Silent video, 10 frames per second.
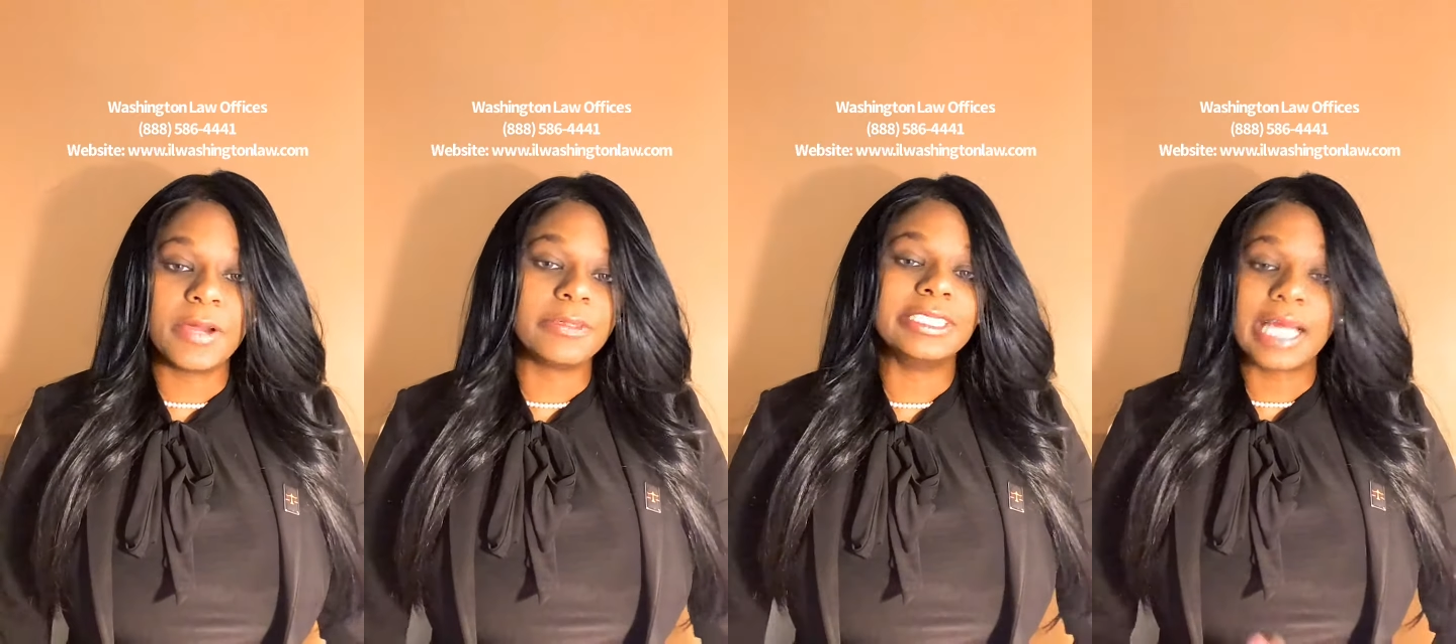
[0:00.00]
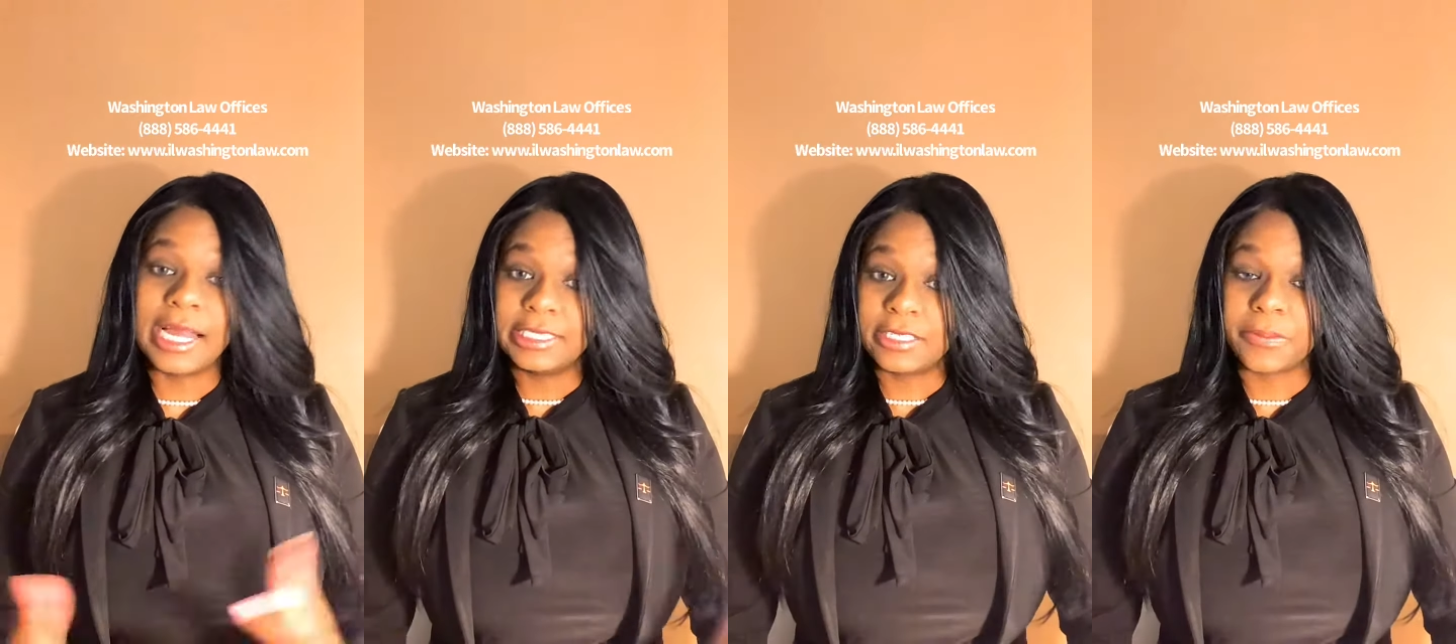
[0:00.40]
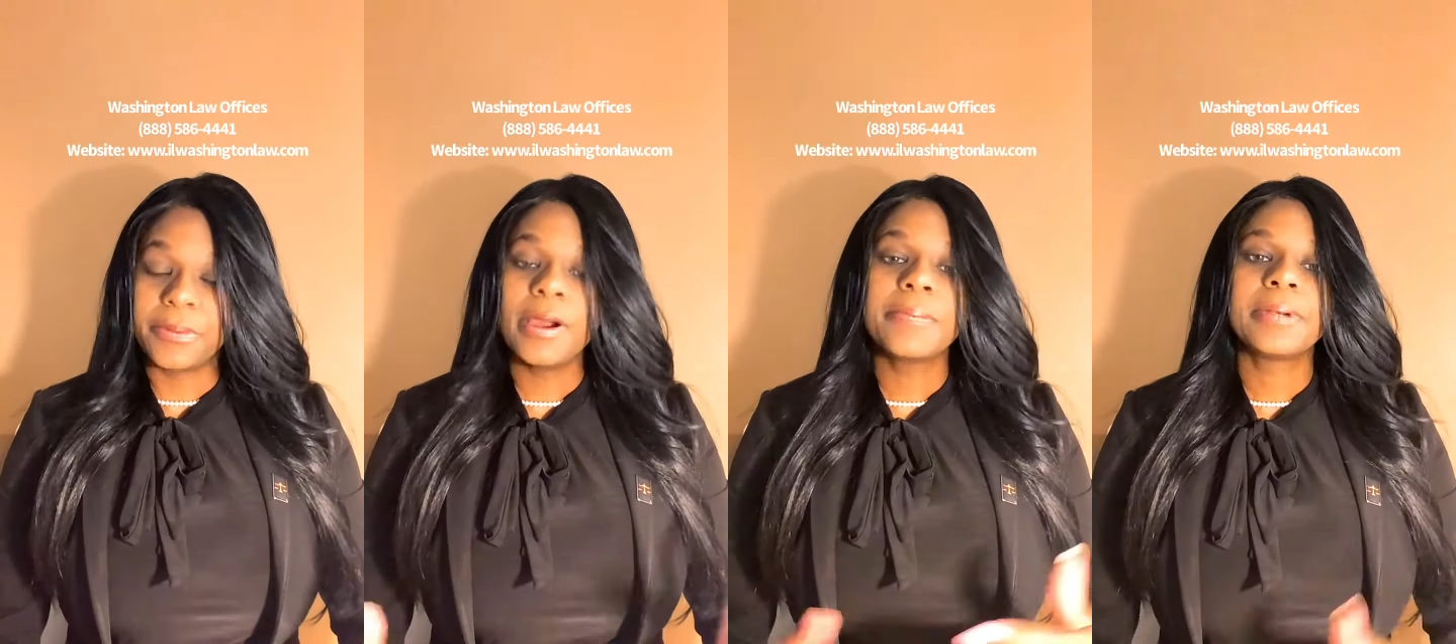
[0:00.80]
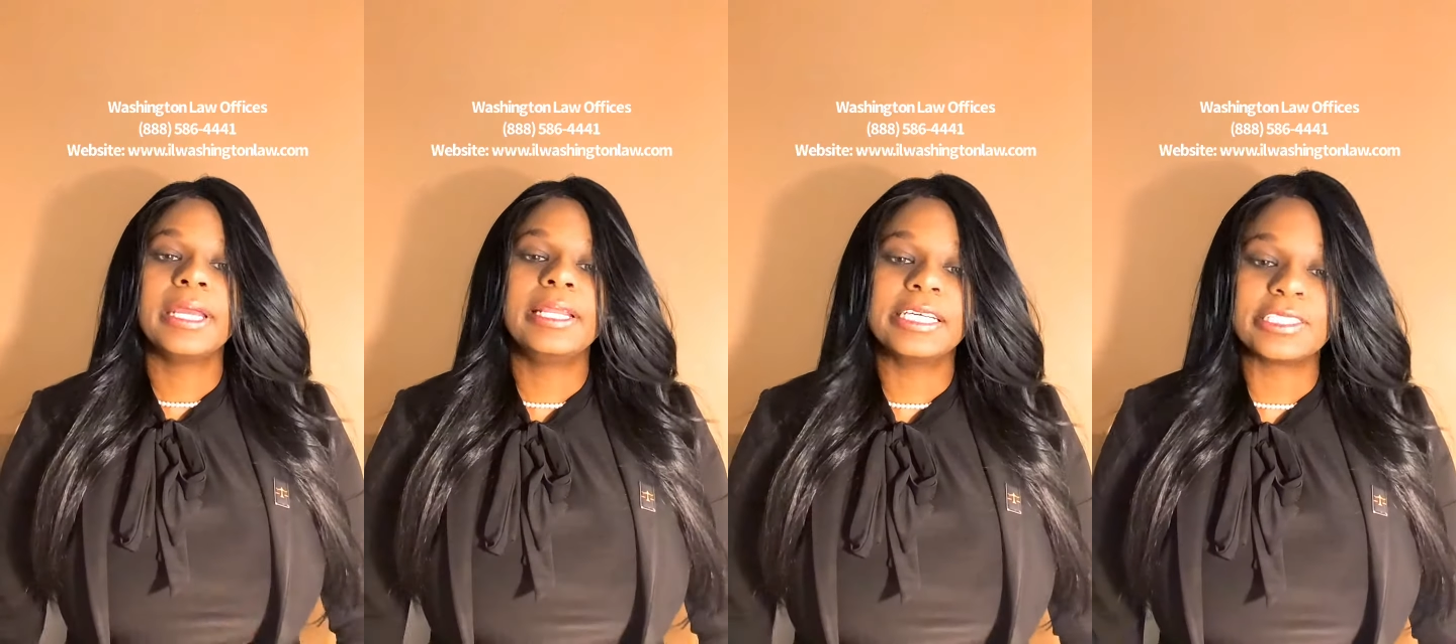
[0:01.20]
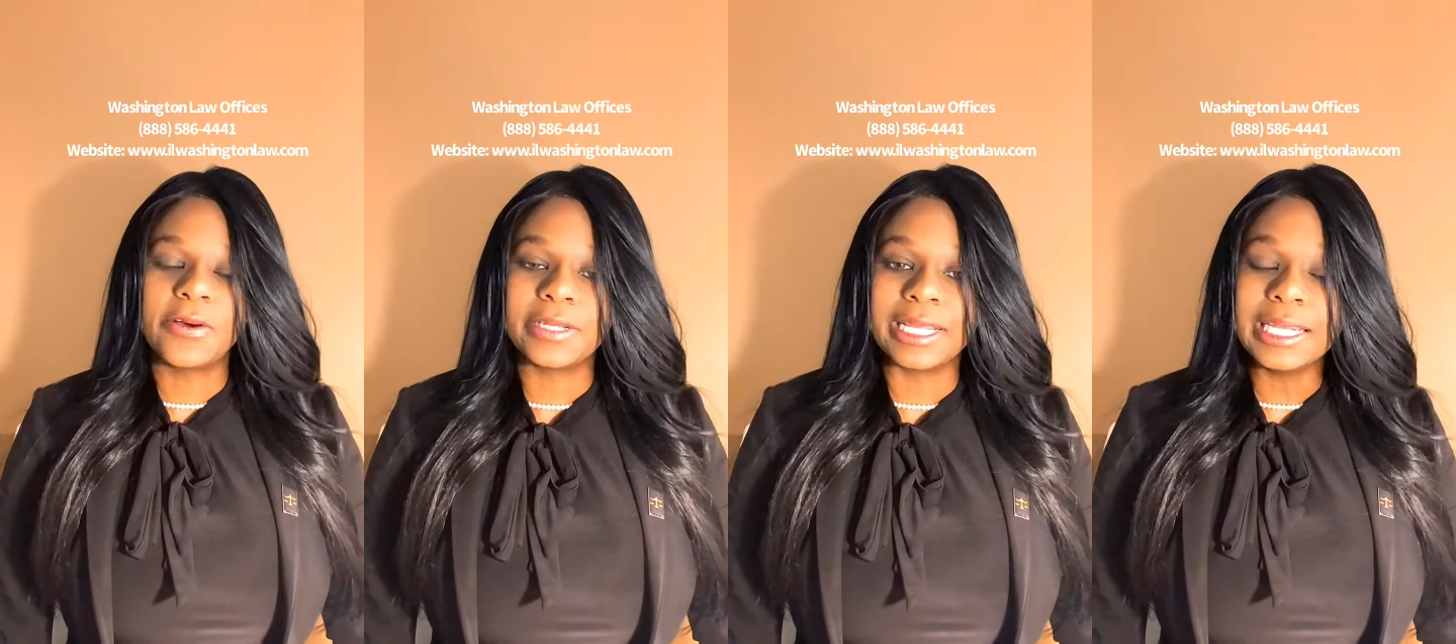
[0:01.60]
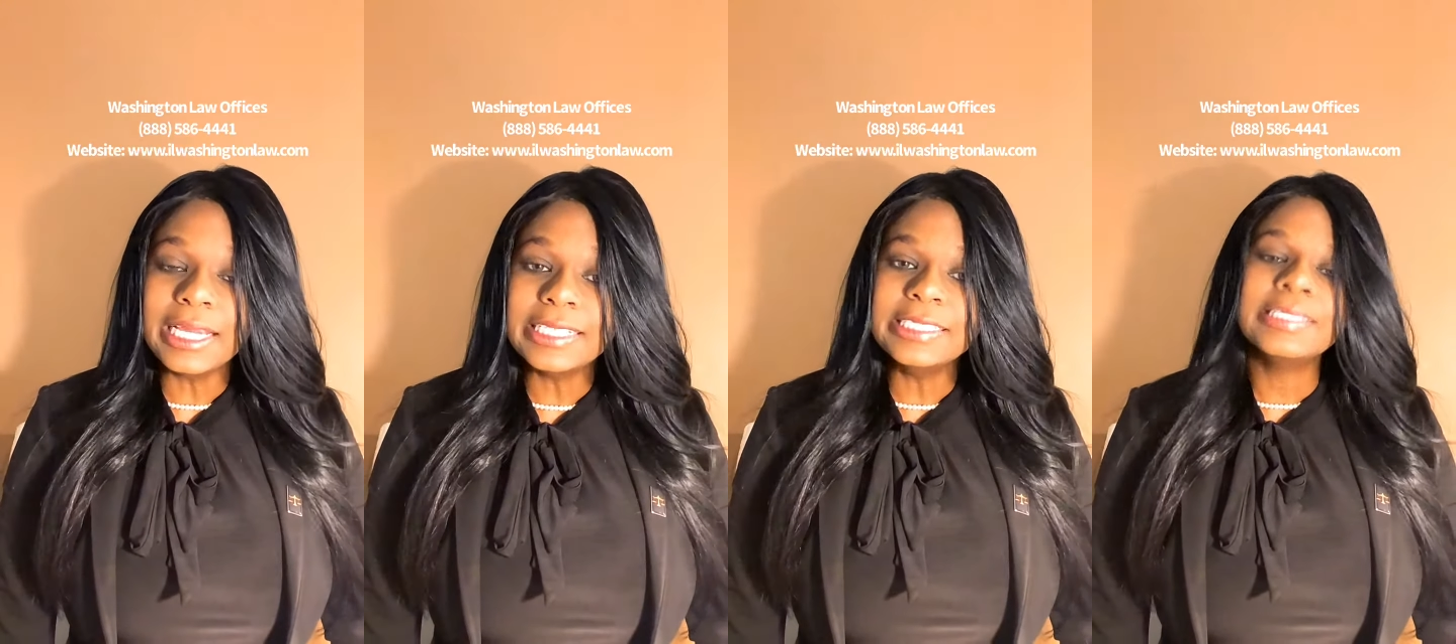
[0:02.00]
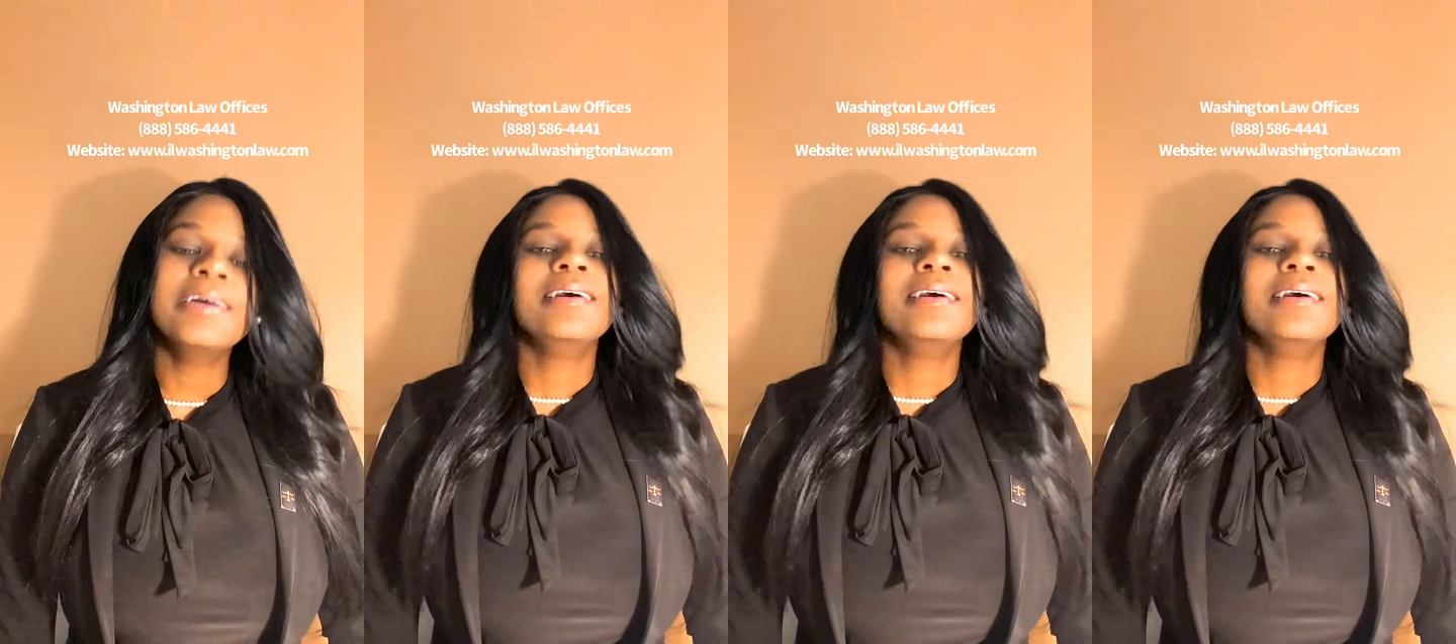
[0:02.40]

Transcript: resides at the property and that's on the lease,